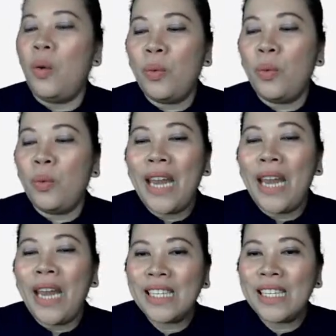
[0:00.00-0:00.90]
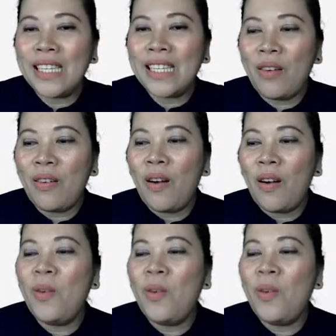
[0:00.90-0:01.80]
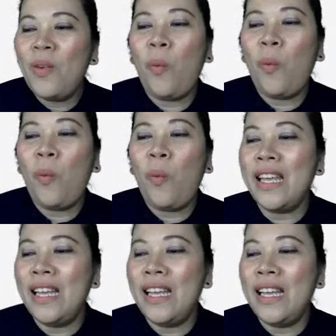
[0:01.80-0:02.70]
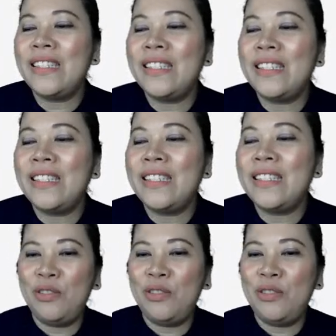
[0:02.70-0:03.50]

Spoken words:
when x is 0, y is negative